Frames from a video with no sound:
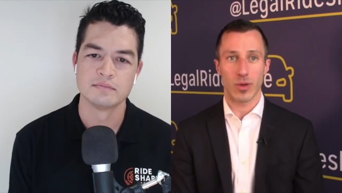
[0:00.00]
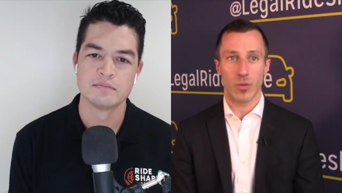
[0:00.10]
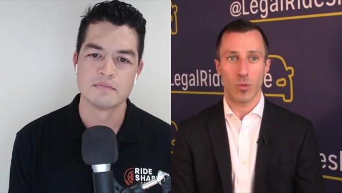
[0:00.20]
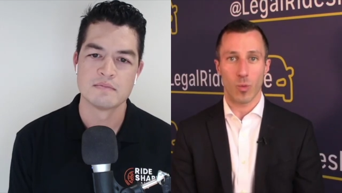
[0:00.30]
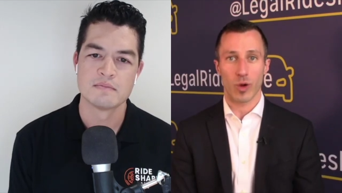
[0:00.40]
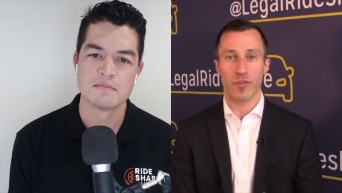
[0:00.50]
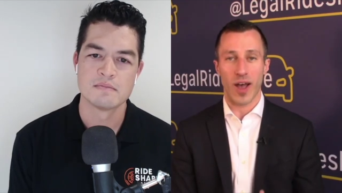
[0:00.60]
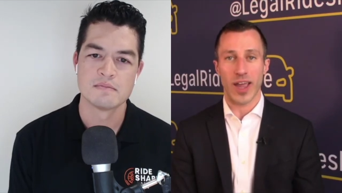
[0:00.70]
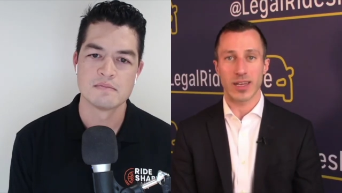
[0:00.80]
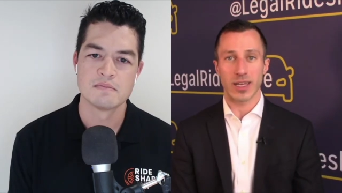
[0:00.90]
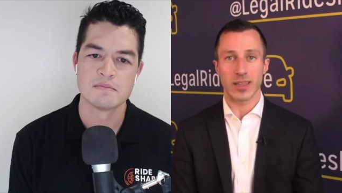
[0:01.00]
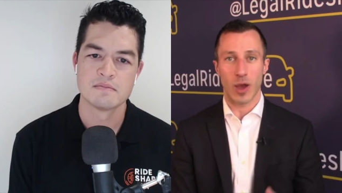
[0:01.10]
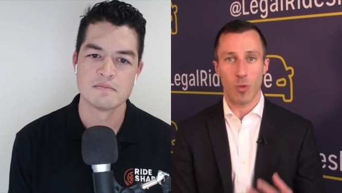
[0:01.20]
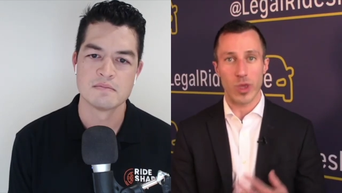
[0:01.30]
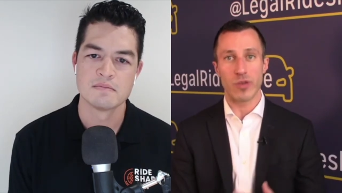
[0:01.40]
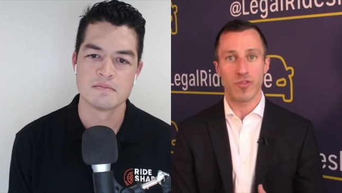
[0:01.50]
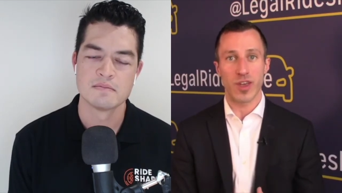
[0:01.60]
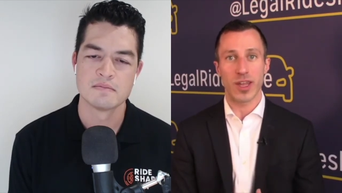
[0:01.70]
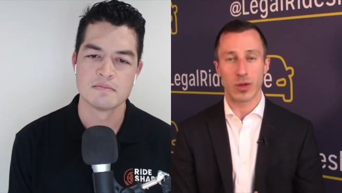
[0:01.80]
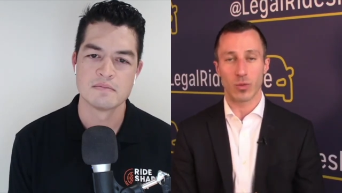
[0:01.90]
Speaker 1: we're finding that we
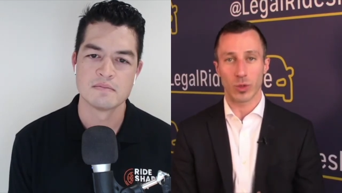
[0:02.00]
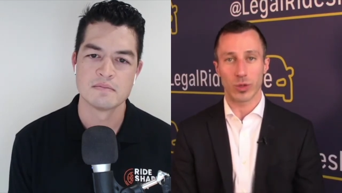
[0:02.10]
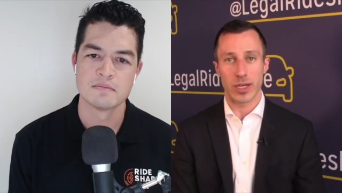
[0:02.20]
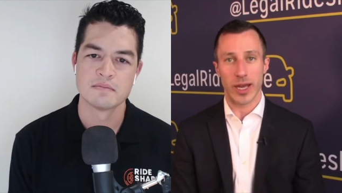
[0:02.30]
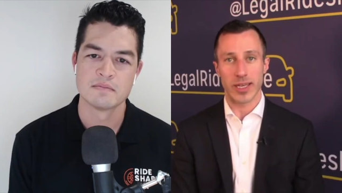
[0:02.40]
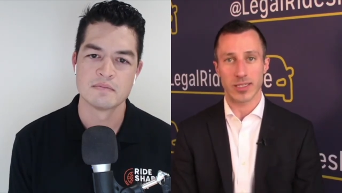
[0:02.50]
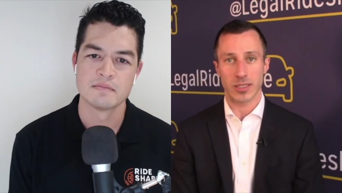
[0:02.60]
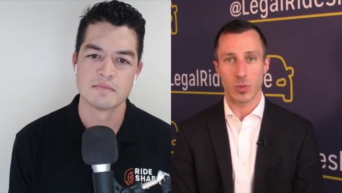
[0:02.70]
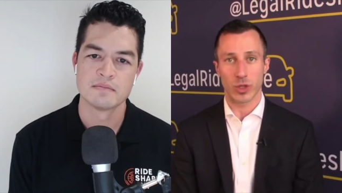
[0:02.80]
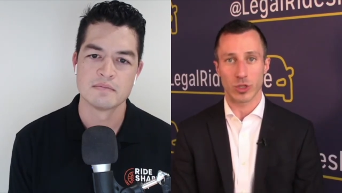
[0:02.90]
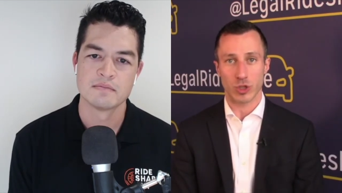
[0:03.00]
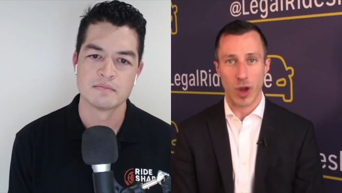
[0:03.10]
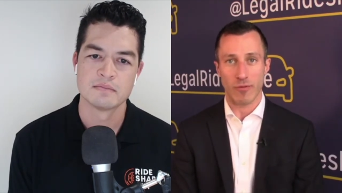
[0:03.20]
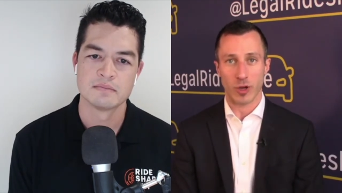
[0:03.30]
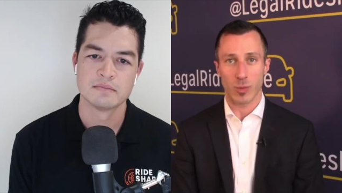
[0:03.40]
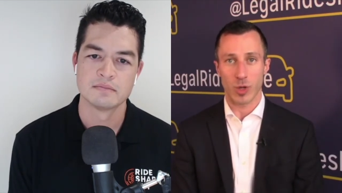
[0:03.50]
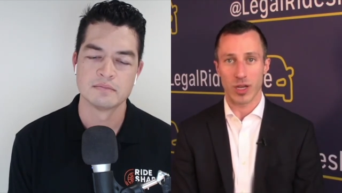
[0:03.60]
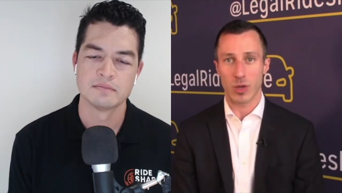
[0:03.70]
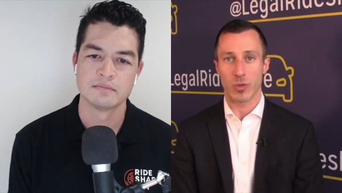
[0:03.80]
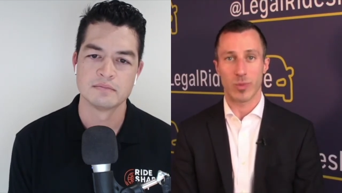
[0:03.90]
fit in really nicely with the driver
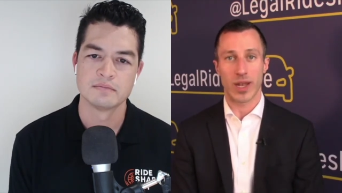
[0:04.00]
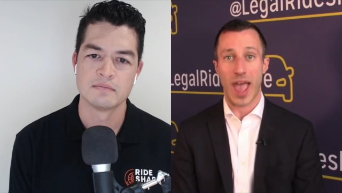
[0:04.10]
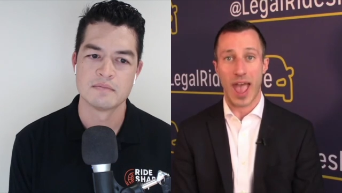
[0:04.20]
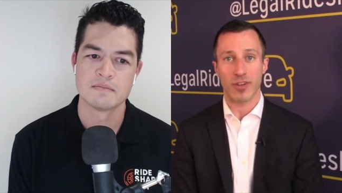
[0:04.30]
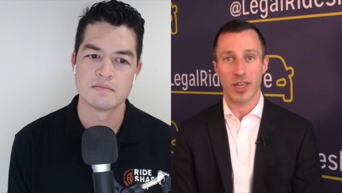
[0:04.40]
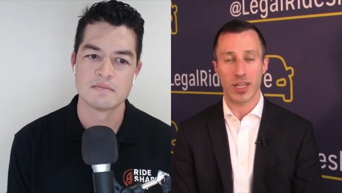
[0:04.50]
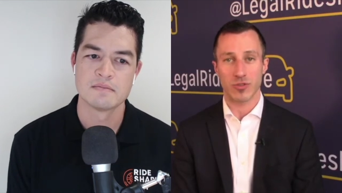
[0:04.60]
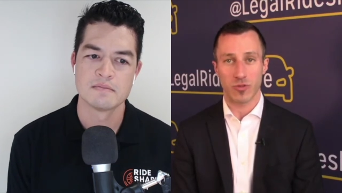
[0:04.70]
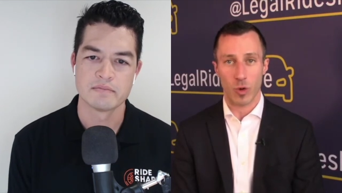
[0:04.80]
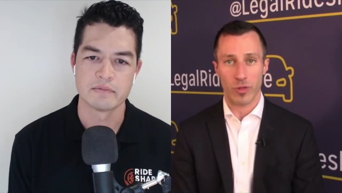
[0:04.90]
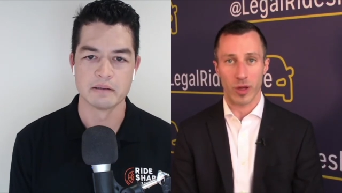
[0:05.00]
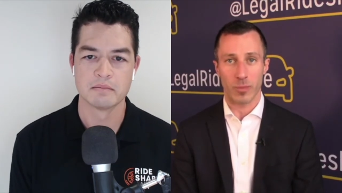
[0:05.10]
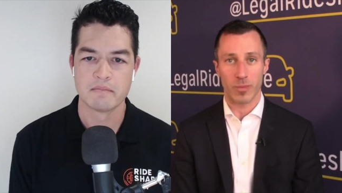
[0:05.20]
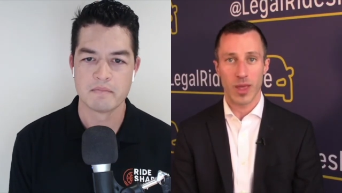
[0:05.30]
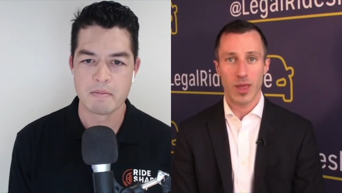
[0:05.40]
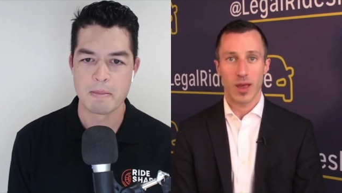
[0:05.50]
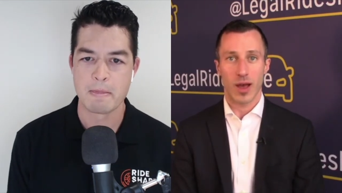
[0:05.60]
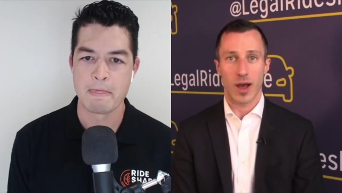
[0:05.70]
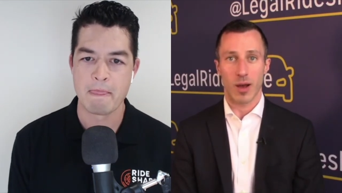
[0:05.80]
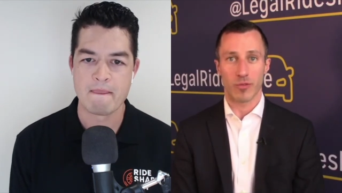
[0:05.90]
community. We've been advocates for them yeah.
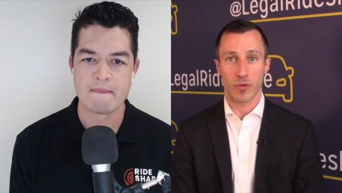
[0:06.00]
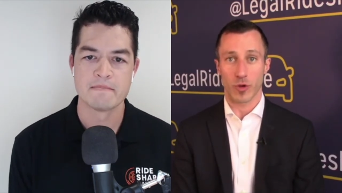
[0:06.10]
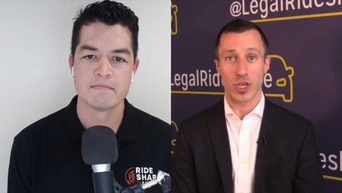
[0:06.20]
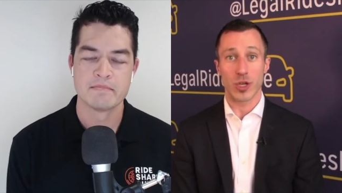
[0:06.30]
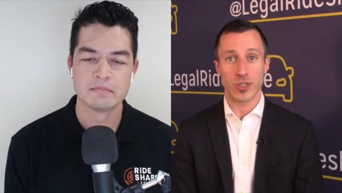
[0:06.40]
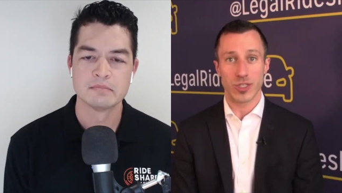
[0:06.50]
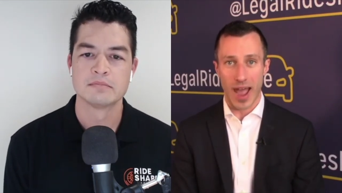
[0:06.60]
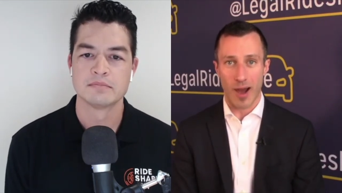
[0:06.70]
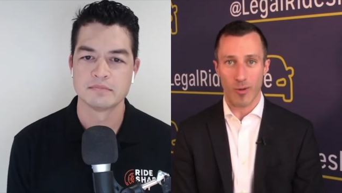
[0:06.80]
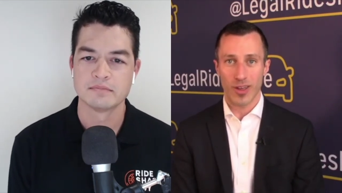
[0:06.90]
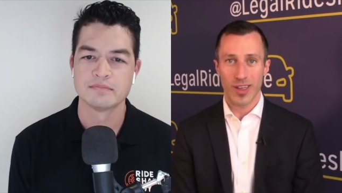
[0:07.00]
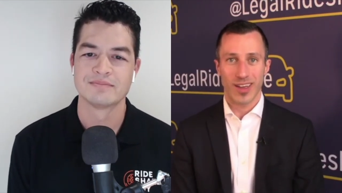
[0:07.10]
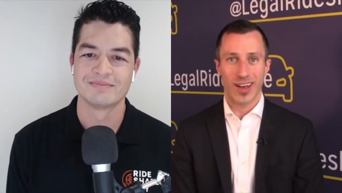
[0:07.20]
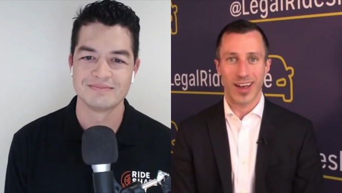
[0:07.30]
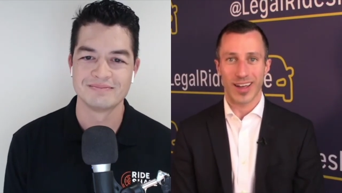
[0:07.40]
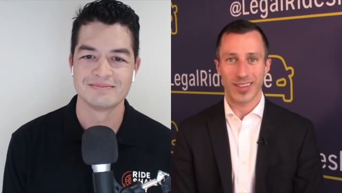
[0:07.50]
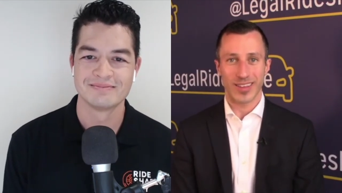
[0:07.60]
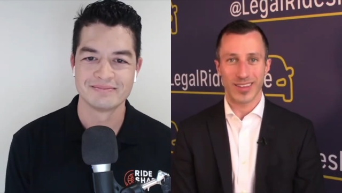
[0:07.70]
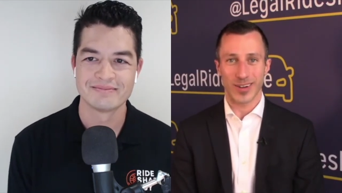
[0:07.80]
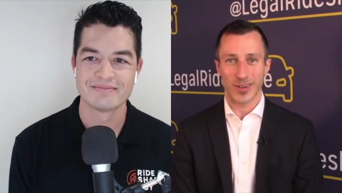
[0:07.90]
um, for years now. Uh,
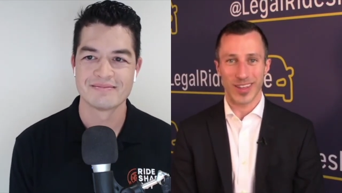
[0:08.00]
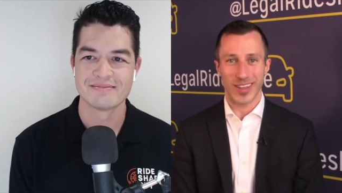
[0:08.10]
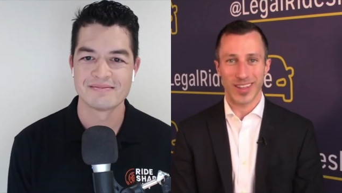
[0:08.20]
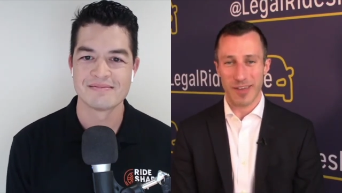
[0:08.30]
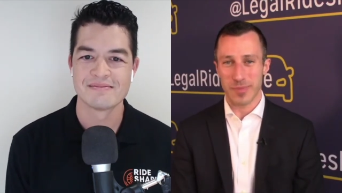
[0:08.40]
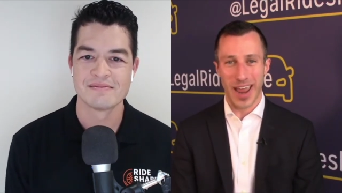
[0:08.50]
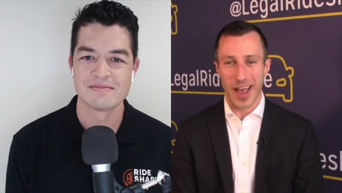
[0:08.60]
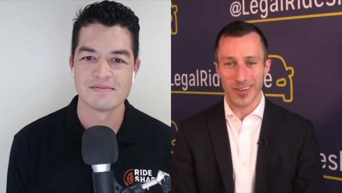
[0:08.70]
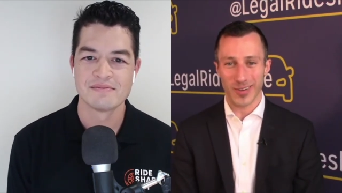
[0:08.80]
you know, I've been out